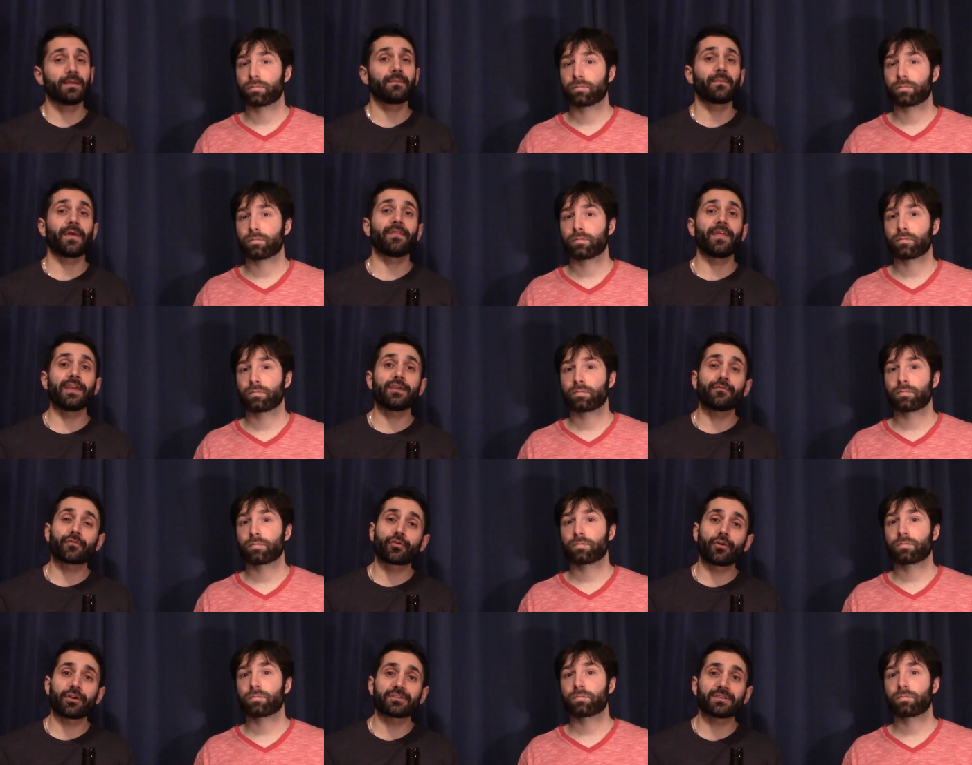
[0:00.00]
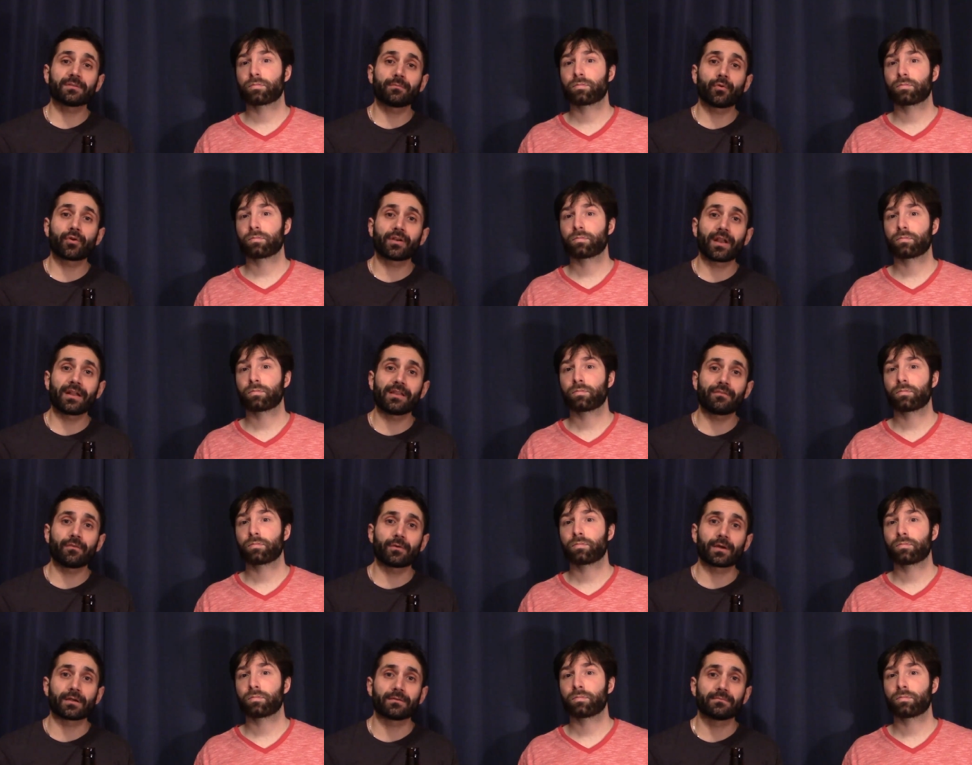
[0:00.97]
Speaker 1: and thank you for crossing Border
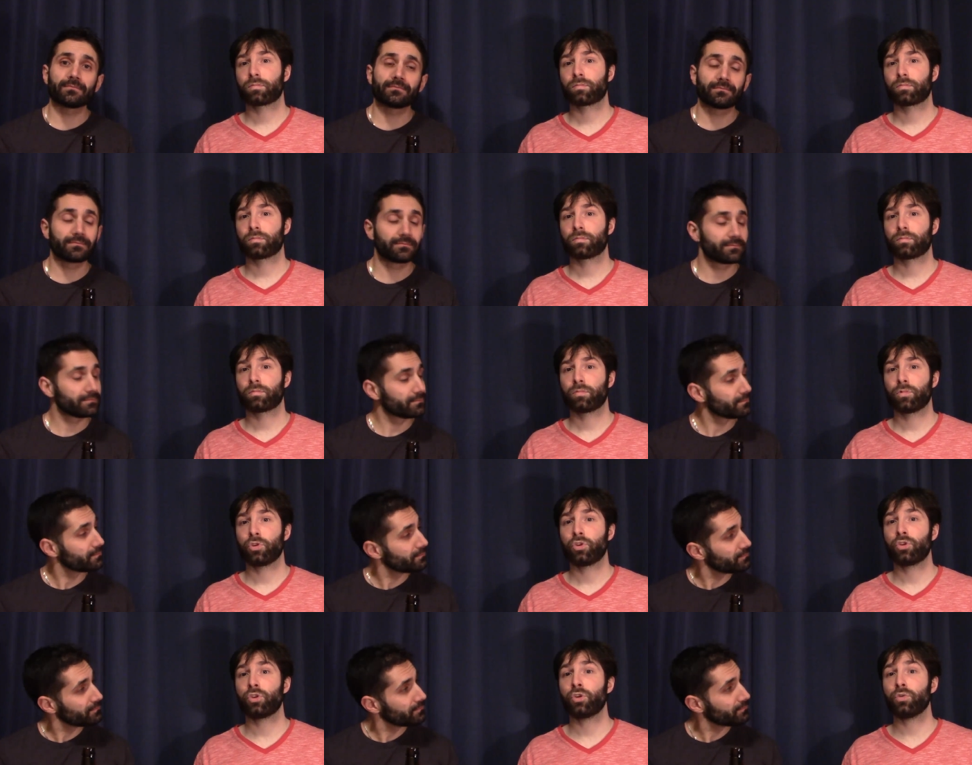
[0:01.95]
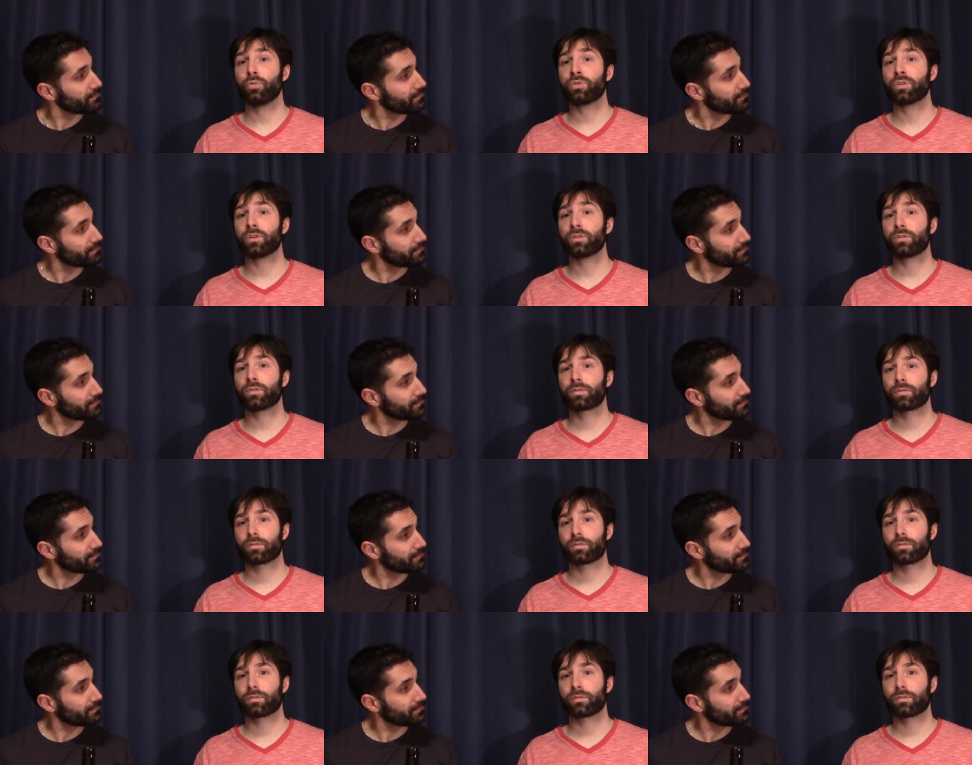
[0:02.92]
ninety-four. Deuces.